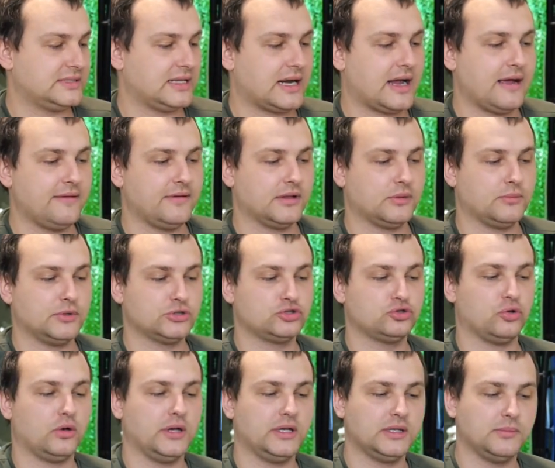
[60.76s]
arrive, it was
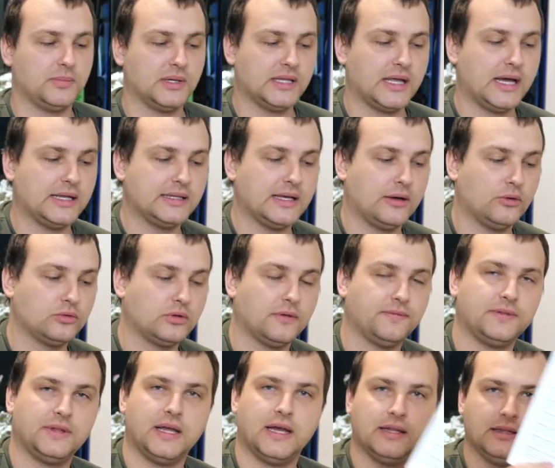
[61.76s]
solid banana out
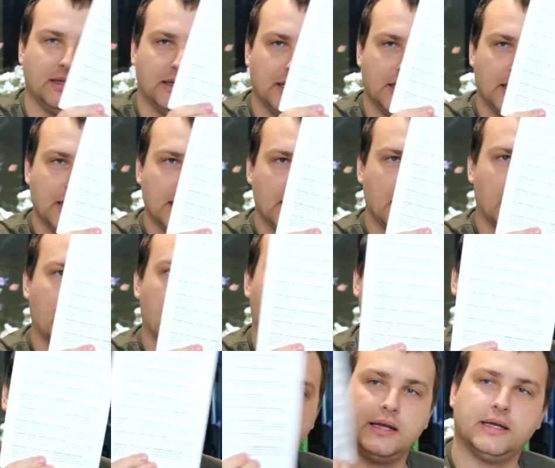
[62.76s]
of 10.
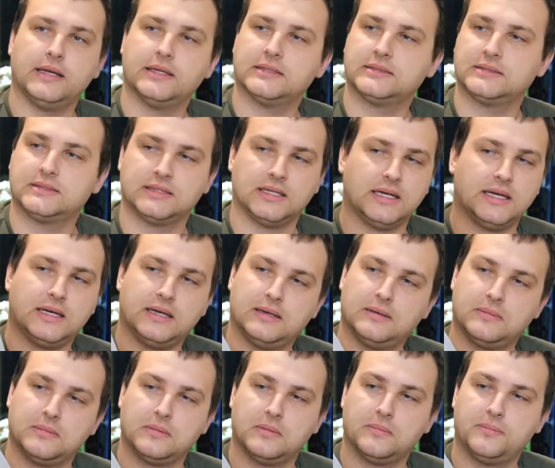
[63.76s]
There is
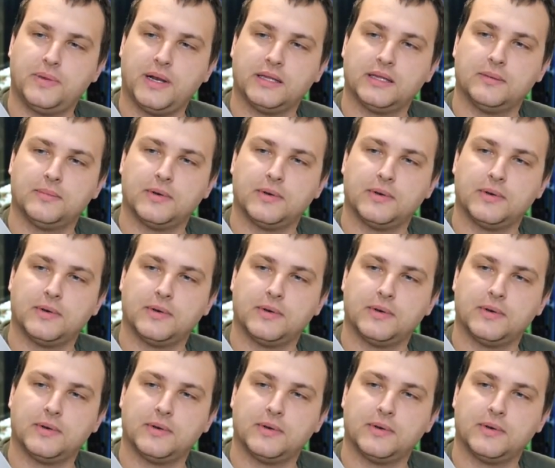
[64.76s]
pretty